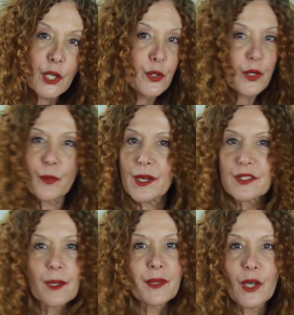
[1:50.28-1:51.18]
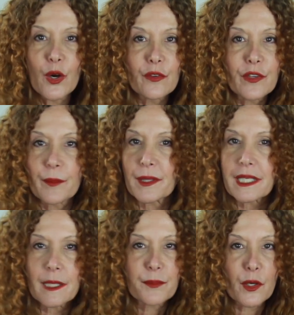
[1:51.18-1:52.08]
you can wear something over it, but
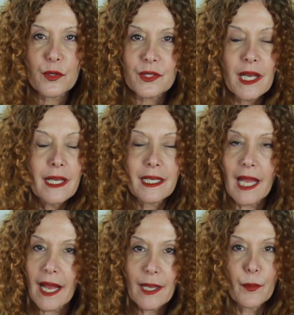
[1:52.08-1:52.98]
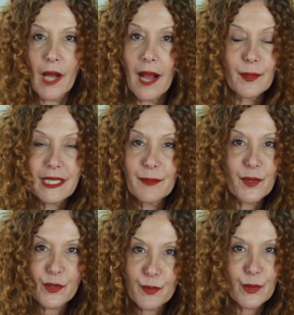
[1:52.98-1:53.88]
keep those, I, would keep
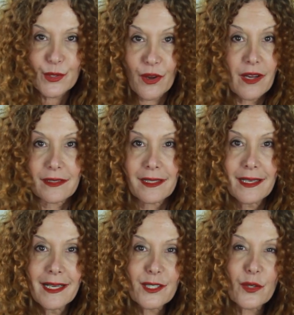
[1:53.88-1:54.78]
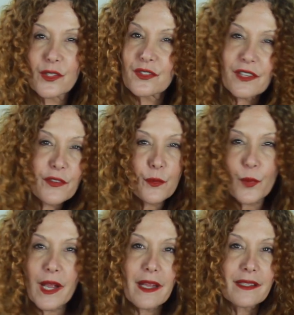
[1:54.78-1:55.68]
those boots on. So there's different
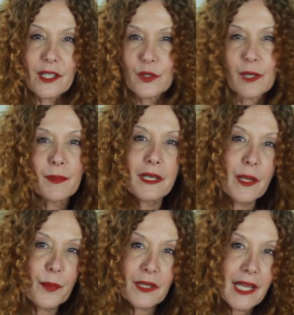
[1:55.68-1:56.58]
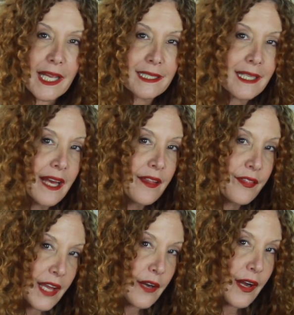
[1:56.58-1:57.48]
ways that you can manipulate
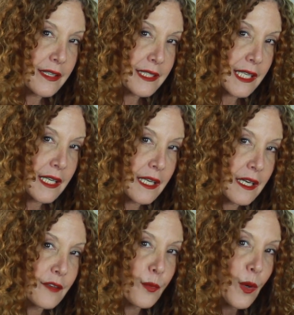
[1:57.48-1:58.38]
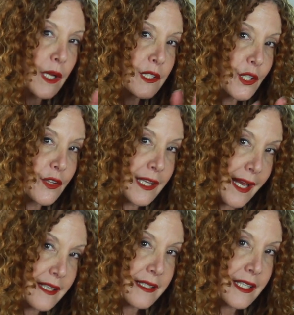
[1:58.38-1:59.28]
their idea of what the
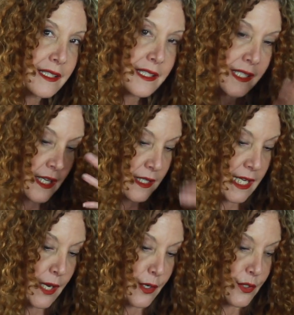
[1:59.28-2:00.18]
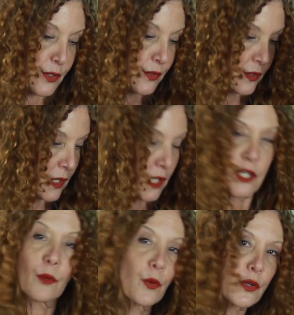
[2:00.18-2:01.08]
essence, the character's, you
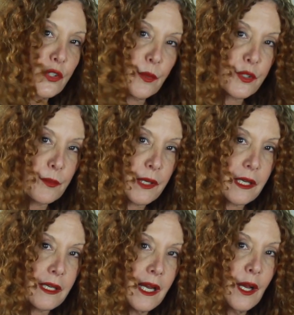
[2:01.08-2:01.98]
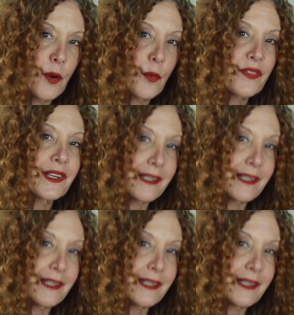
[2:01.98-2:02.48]
know, wardrobe should be with